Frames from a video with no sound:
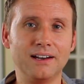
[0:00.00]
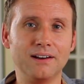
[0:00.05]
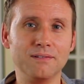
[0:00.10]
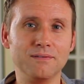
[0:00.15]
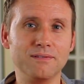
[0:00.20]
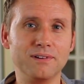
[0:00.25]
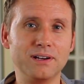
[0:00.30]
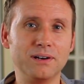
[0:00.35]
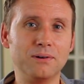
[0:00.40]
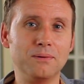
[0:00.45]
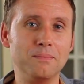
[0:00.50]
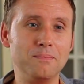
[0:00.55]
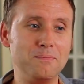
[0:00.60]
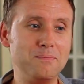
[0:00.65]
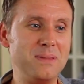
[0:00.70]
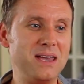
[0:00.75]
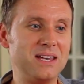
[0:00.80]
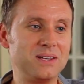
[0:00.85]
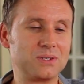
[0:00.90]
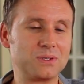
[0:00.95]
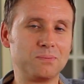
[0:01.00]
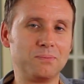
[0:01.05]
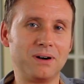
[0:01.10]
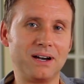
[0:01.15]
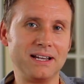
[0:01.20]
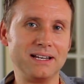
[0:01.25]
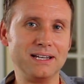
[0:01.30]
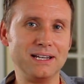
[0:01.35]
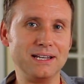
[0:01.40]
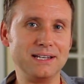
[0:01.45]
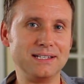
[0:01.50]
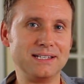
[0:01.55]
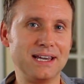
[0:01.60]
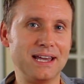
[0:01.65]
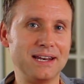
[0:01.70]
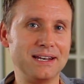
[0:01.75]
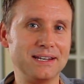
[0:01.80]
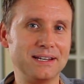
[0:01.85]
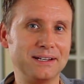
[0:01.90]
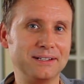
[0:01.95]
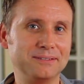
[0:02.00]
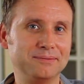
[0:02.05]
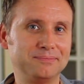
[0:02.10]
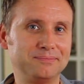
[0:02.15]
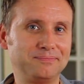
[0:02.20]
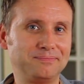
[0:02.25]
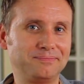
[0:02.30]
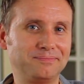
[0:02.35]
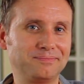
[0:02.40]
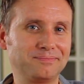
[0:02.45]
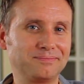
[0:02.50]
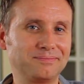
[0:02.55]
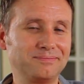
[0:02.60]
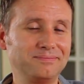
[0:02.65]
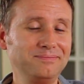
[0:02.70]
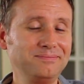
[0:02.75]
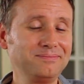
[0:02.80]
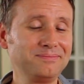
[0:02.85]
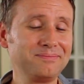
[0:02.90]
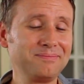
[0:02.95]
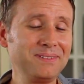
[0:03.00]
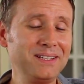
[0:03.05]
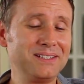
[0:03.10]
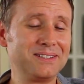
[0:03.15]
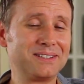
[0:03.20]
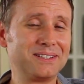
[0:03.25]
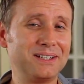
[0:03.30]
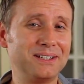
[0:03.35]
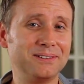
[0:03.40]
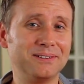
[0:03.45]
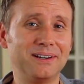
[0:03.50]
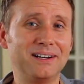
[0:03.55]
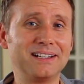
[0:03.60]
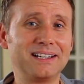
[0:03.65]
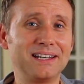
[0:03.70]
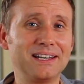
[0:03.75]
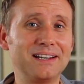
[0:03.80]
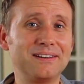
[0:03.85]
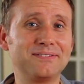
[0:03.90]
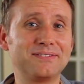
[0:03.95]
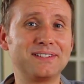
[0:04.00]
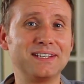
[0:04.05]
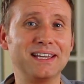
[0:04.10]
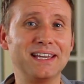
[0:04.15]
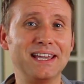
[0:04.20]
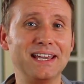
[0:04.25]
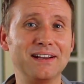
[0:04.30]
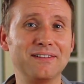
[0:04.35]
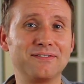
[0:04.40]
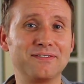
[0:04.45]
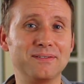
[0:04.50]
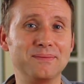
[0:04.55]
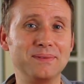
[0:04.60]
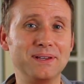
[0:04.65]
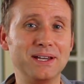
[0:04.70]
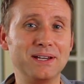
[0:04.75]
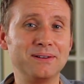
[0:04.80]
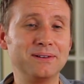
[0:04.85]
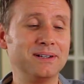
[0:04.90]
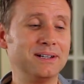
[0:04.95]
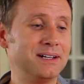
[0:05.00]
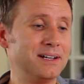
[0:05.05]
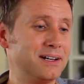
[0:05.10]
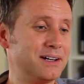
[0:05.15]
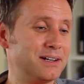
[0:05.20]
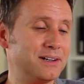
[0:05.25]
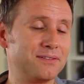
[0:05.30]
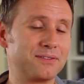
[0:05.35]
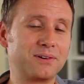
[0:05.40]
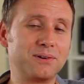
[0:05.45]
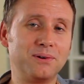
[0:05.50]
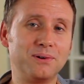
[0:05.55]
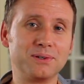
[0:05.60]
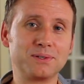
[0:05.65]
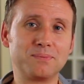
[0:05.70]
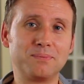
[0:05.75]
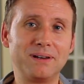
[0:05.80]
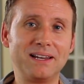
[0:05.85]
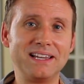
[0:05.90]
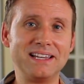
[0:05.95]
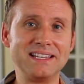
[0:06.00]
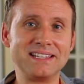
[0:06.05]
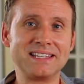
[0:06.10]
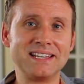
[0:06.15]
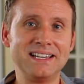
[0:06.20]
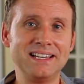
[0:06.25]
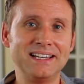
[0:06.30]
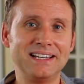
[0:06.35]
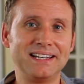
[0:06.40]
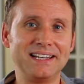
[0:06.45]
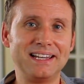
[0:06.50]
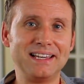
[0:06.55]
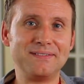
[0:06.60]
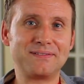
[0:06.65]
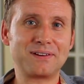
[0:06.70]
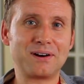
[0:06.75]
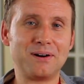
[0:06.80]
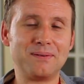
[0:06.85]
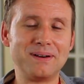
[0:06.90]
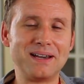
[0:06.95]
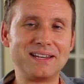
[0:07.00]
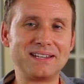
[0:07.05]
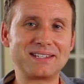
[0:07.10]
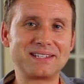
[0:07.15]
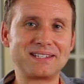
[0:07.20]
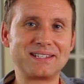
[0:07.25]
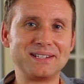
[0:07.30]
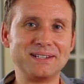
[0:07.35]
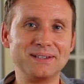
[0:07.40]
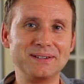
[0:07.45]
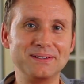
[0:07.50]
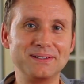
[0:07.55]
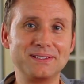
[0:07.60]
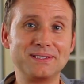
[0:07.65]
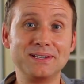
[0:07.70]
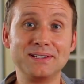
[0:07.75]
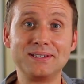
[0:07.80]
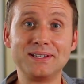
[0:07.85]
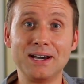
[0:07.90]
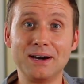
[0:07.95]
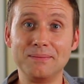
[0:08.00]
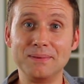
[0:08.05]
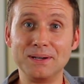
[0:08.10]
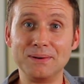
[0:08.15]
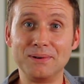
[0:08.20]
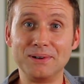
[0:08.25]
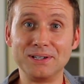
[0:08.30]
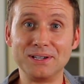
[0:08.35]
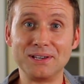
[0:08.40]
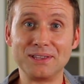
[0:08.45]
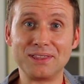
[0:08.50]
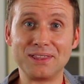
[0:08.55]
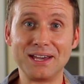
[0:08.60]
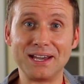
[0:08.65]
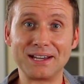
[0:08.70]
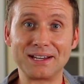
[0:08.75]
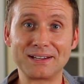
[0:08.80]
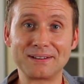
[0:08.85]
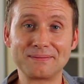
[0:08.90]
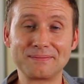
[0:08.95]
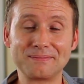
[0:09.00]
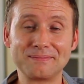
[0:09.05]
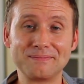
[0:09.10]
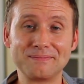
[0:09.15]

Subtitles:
real miss by Nintendo? So I'd love to hear from you, and of course please leave comments to tell me what you think.